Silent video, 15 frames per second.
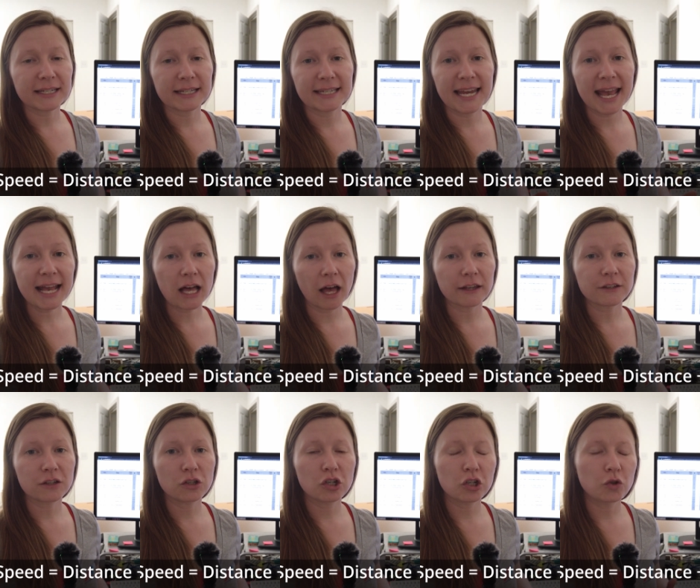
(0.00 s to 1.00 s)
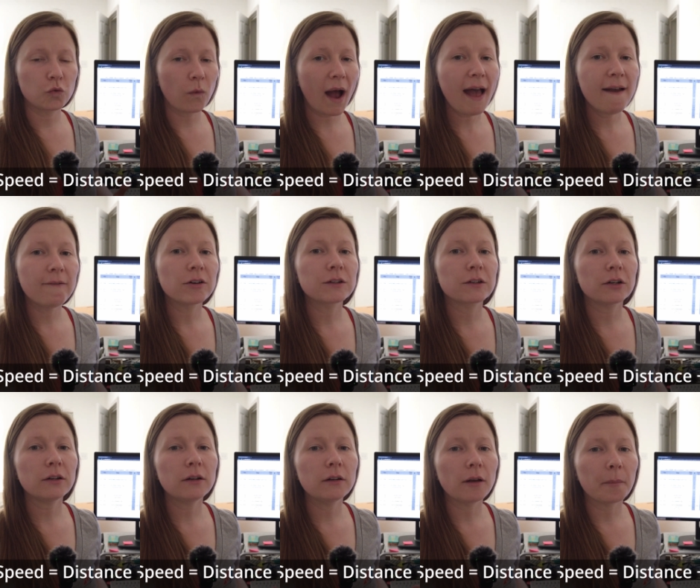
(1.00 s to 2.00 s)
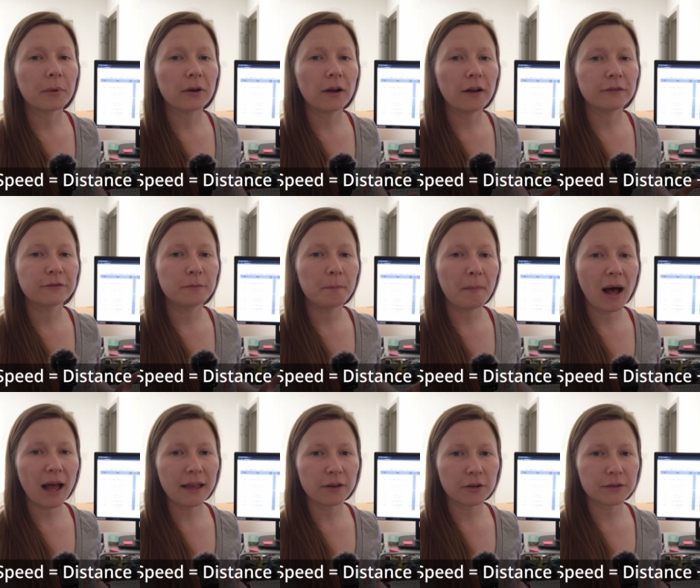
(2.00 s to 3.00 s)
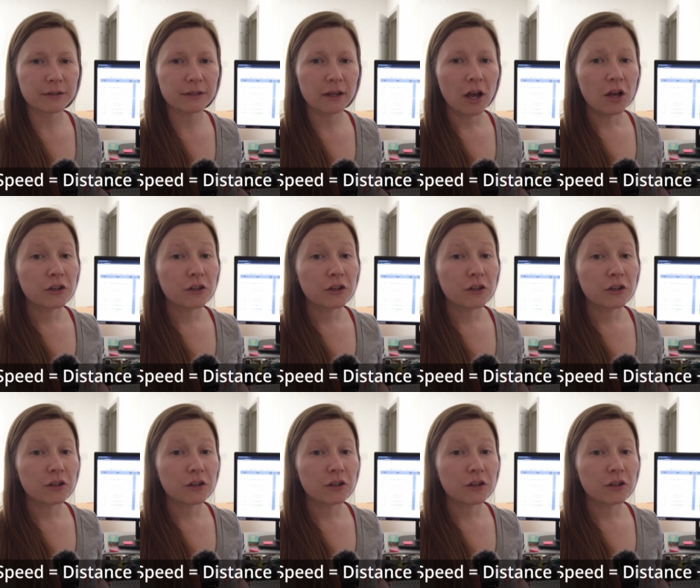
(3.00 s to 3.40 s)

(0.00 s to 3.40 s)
to take us to drive a certain number of miles